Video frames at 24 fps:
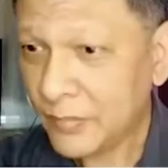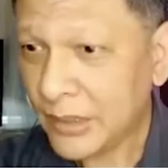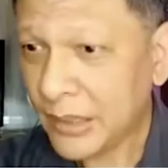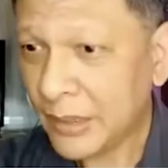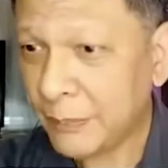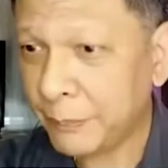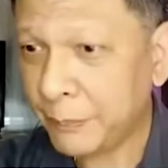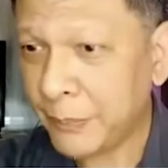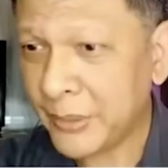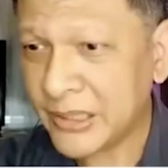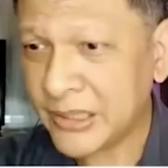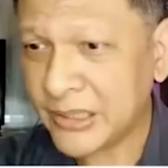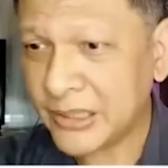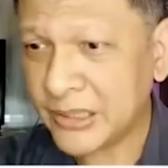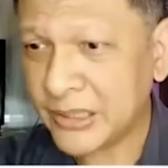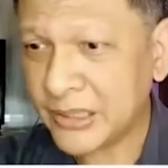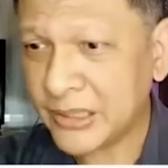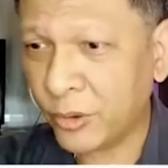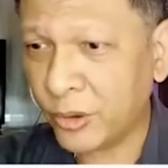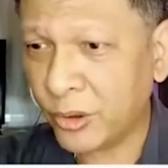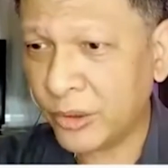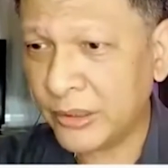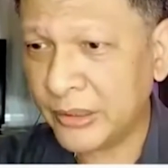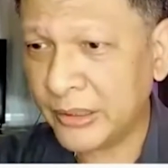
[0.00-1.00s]
pitched
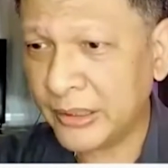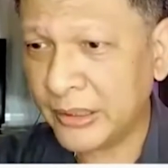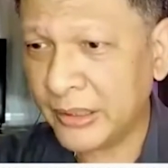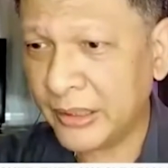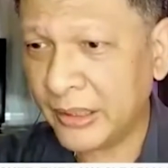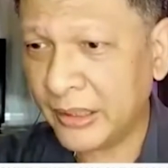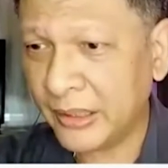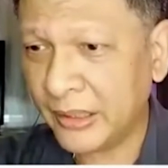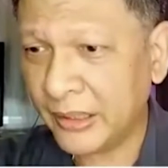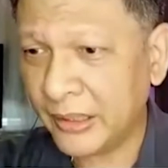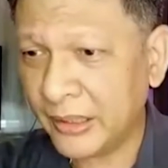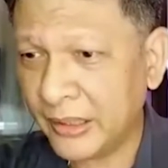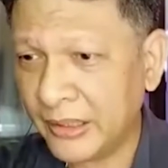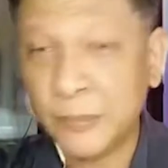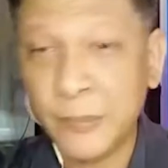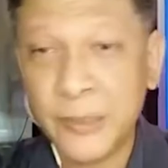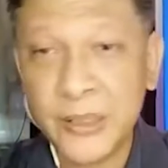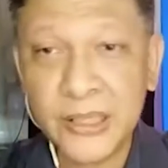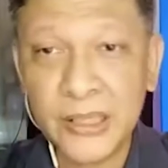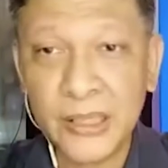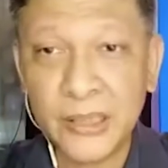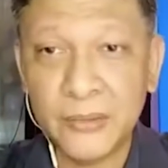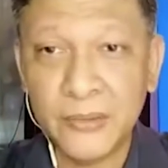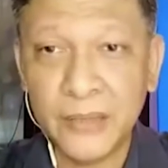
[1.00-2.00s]
for the
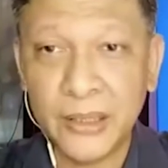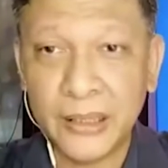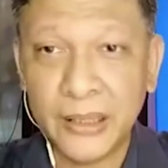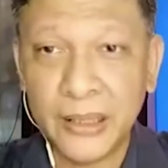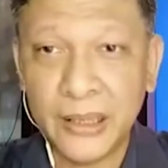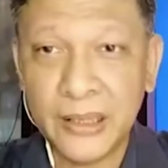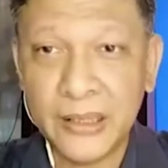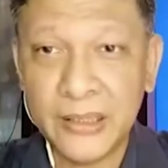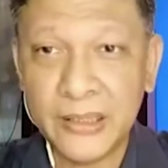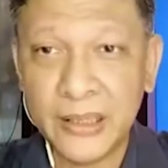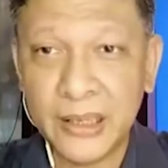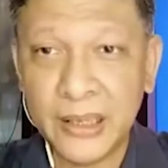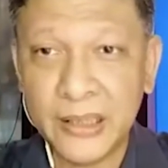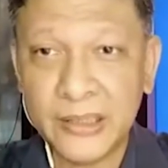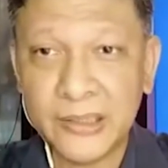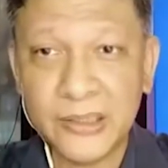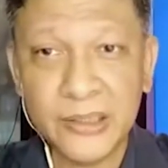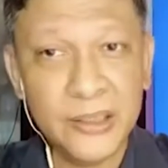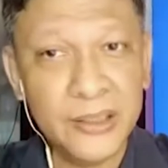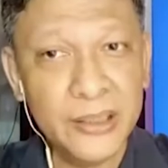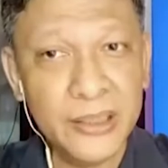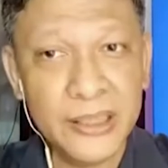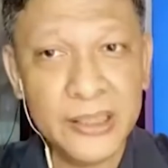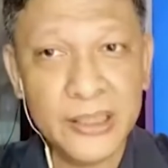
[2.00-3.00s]
dismissal of the case as
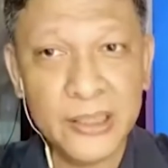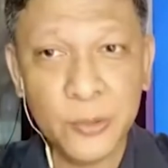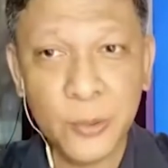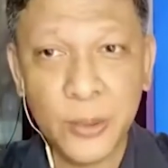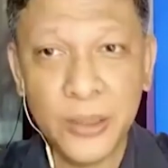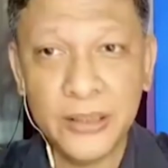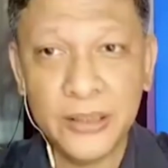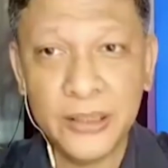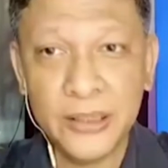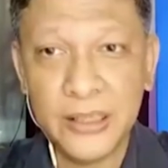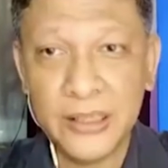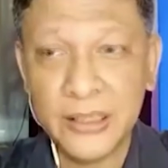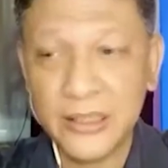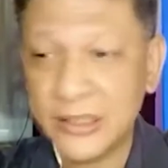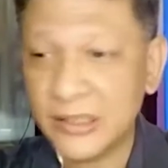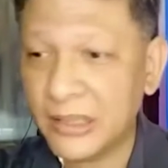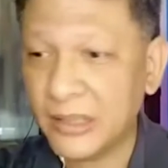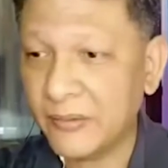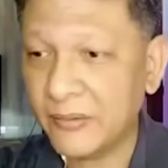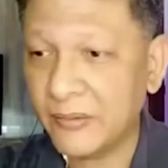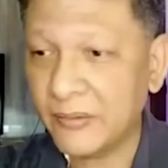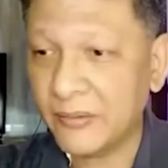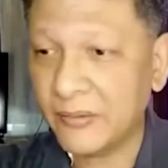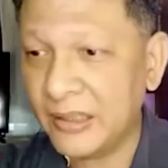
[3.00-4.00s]
early as
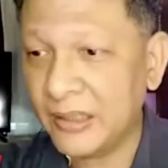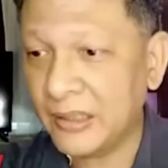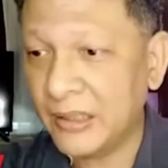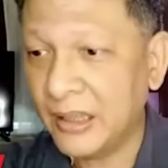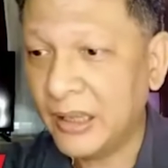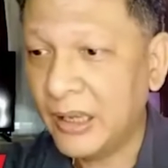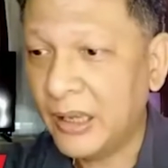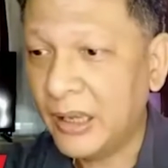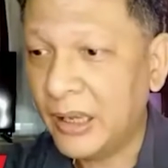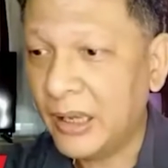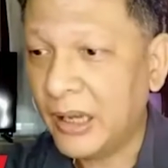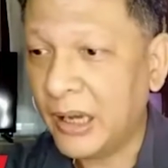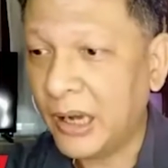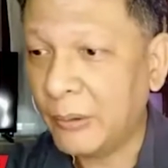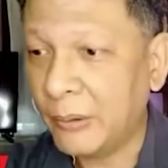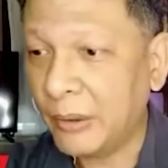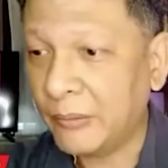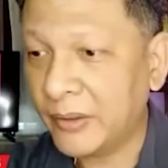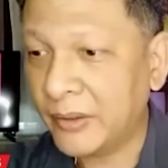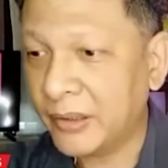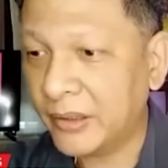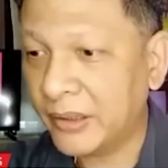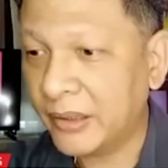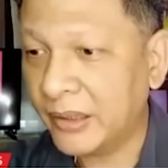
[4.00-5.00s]
2017.
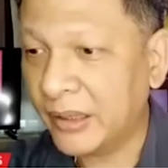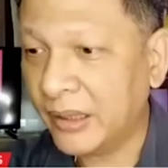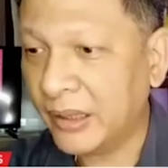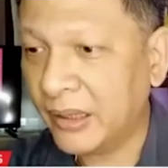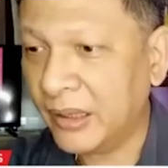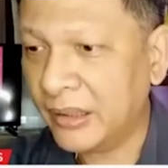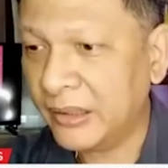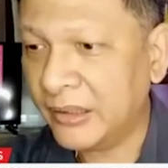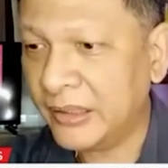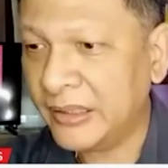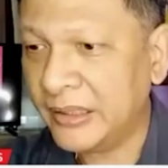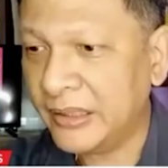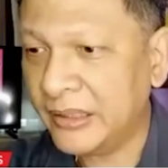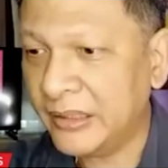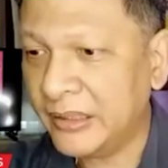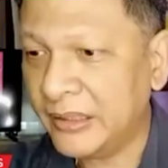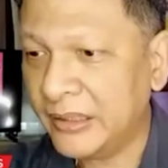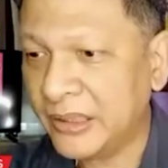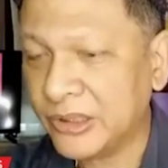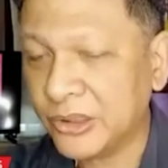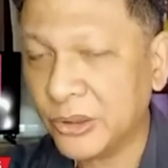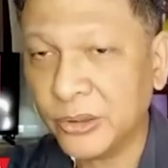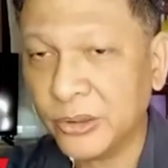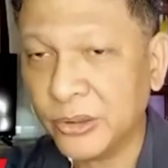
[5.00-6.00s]
However, reading that
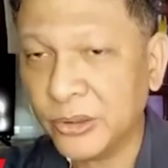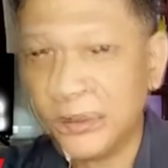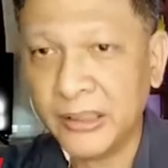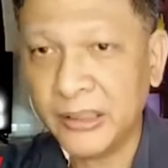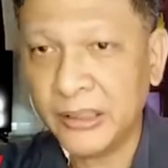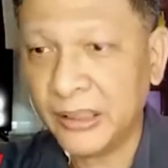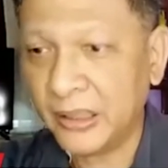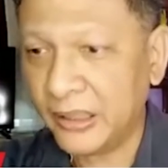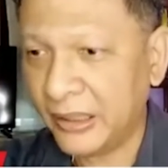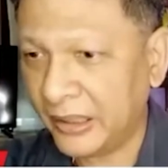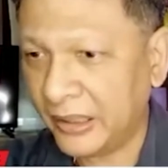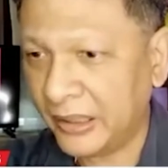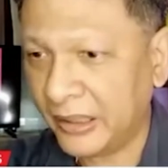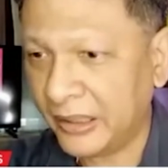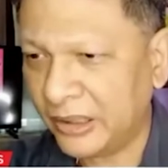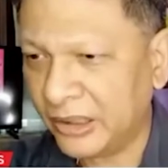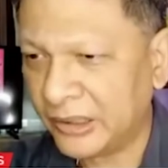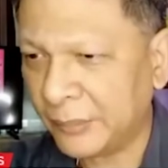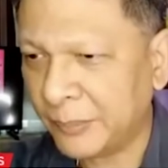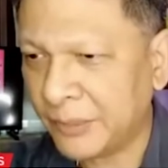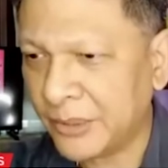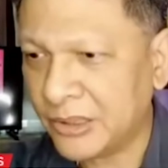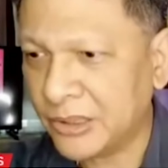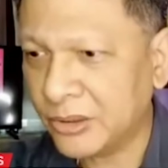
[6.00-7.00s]
story, I looked
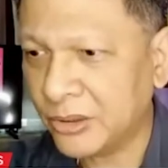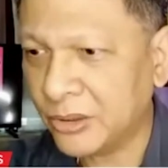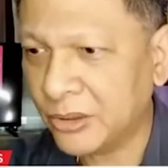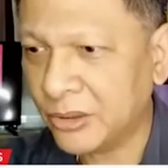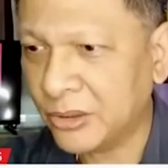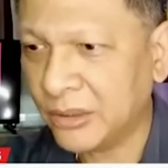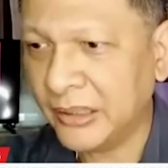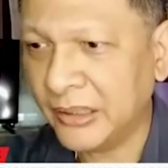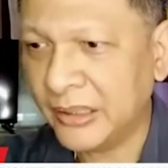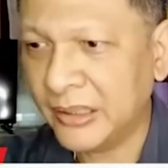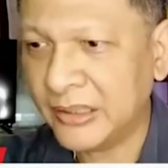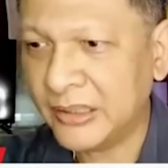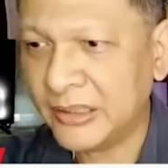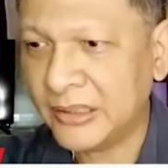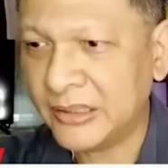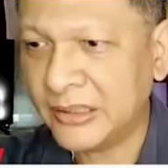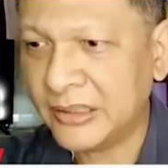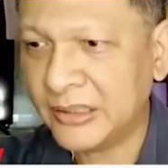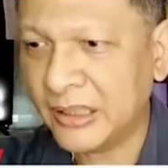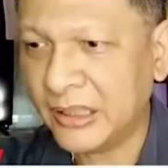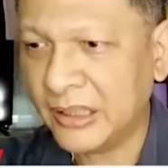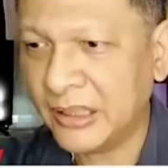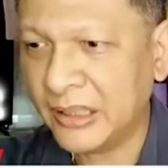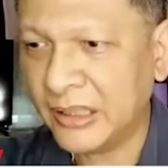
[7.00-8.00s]
up the story. It's
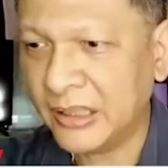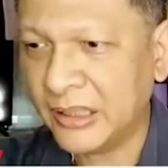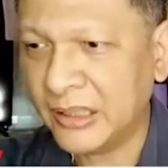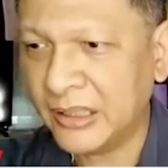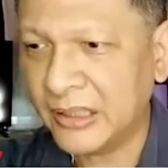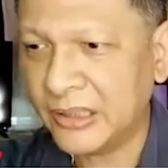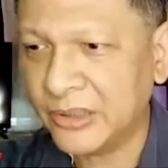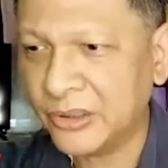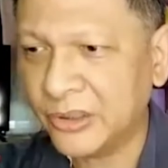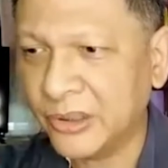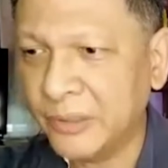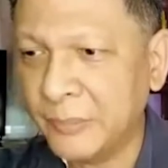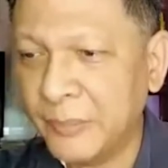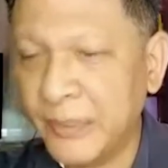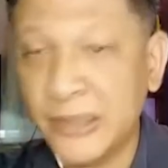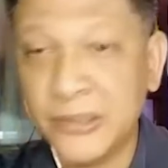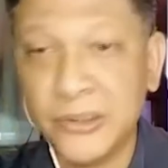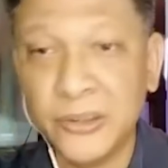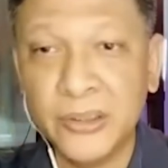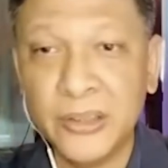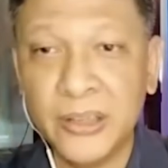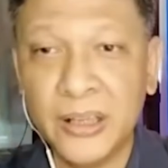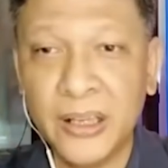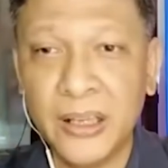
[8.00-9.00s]
a story based
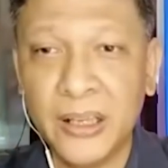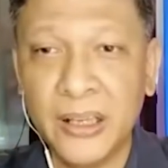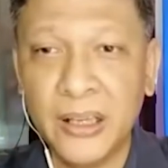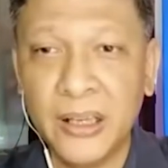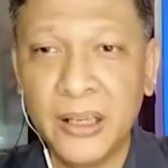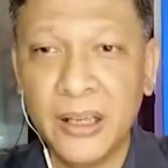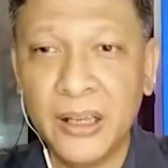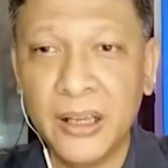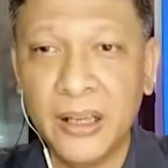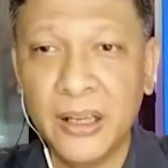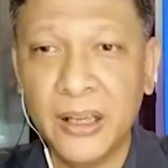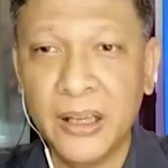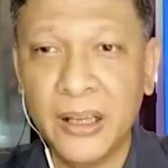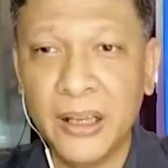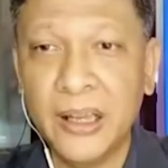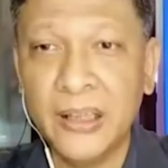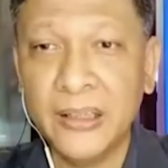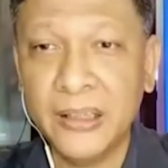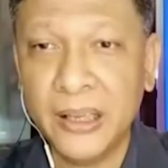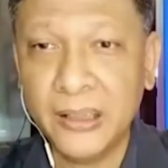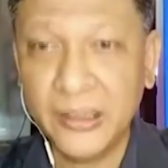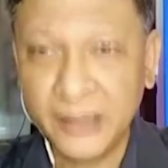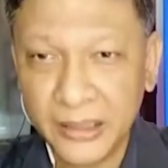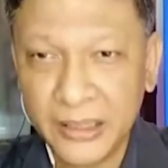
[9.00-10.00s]
on an
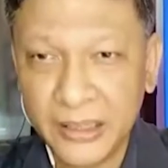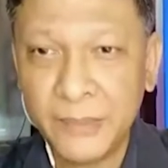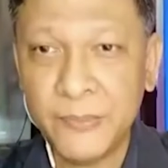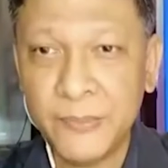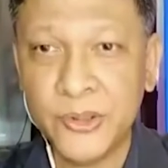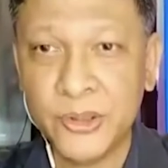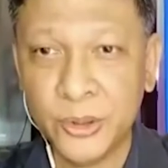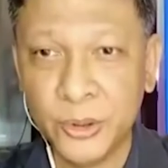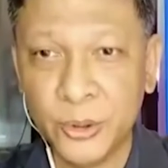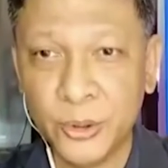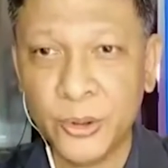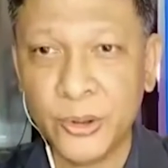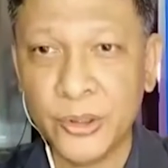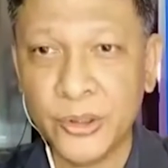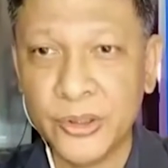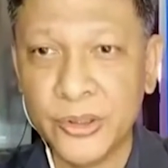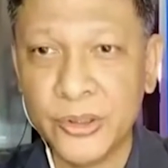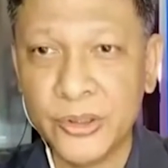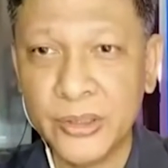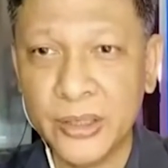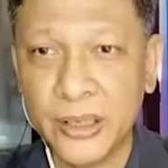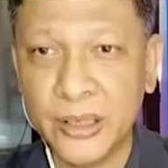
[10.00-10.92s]
unnamed source.